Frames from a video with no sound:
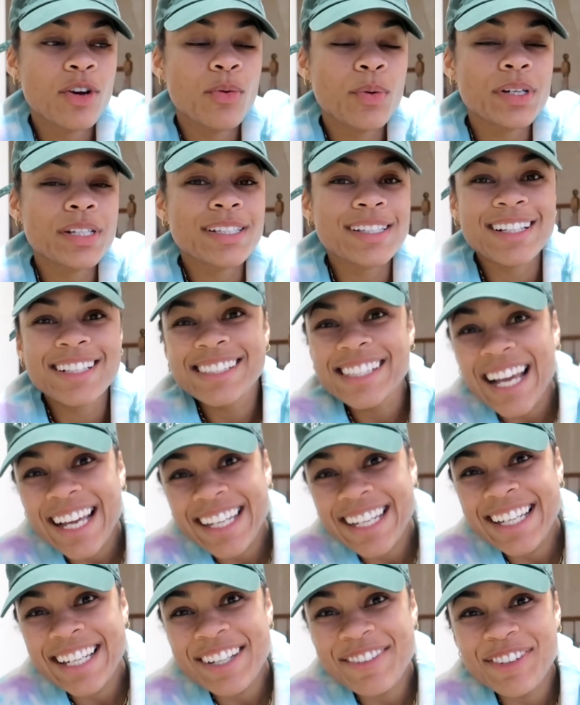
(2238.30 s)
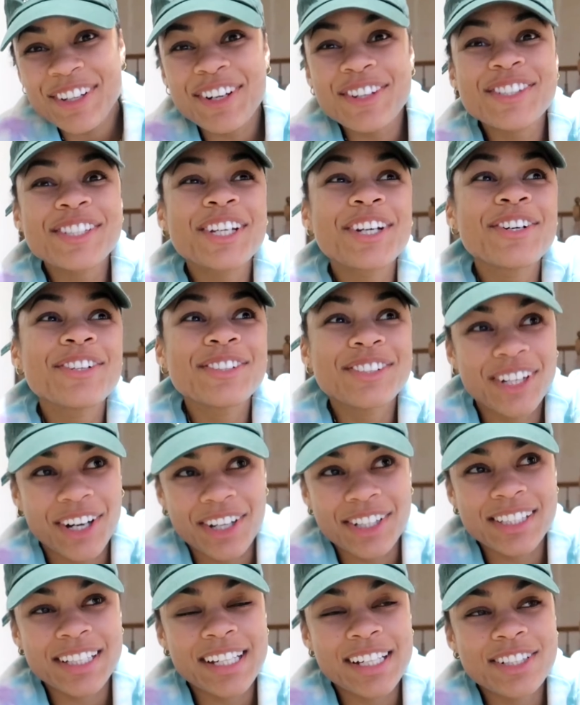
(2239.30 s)
which is exciting, but also
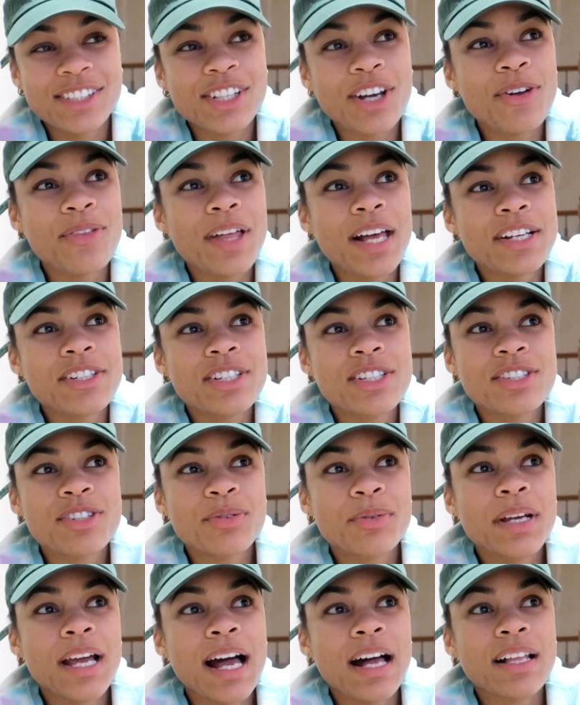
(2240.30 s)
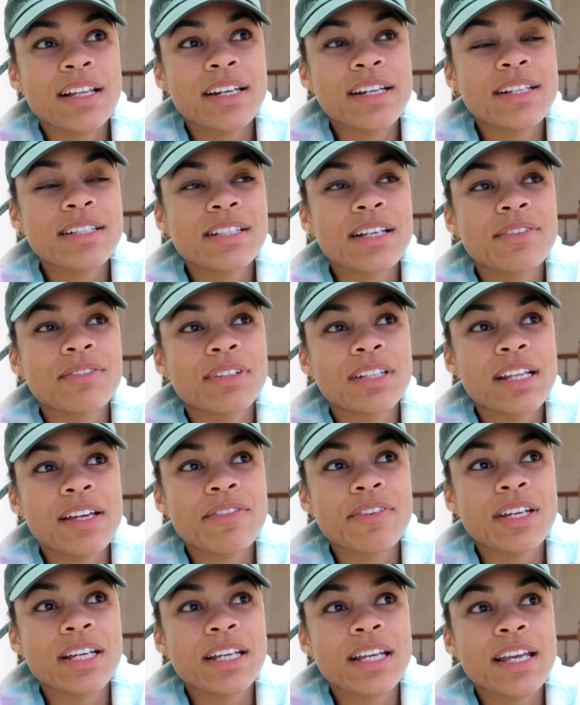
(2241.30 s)
daunting. So that's just the realities of
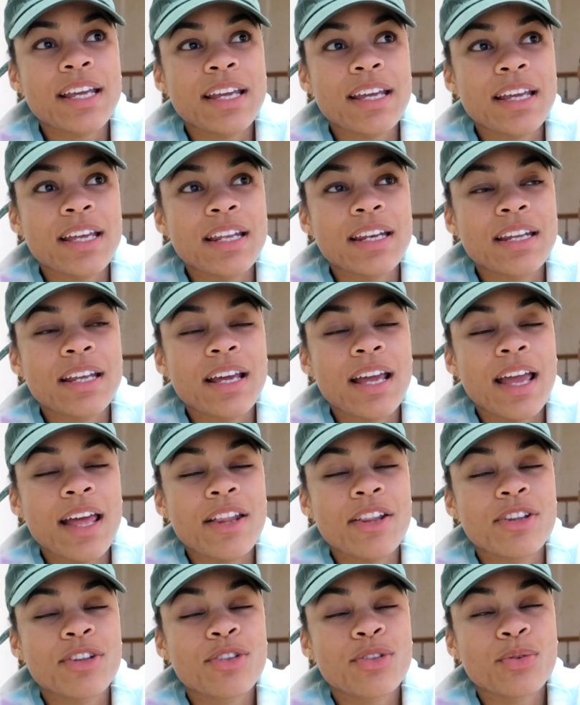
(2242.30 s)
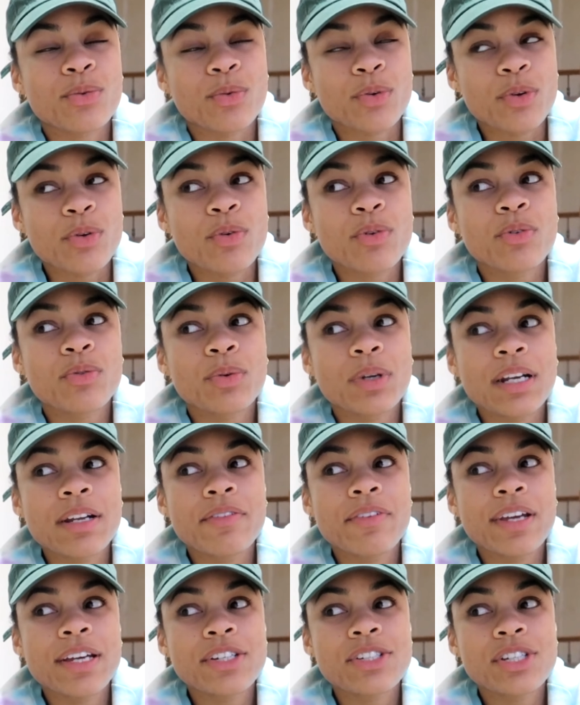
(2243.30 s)
living in and through a
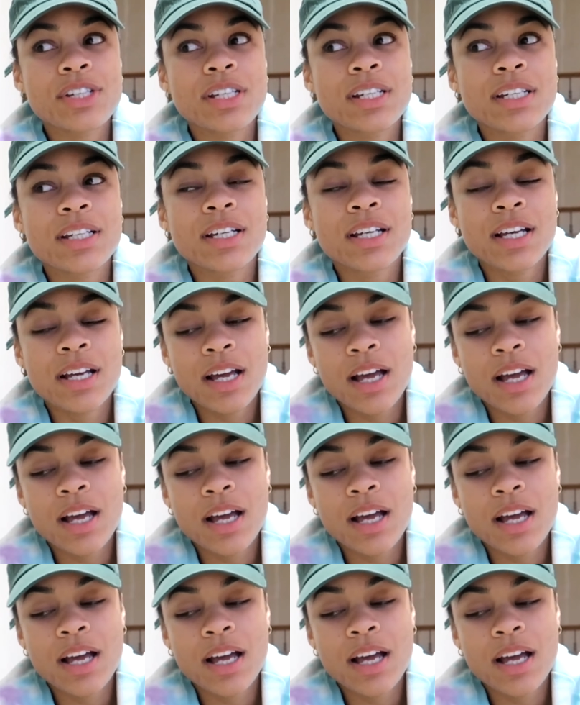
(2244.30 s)
renovation.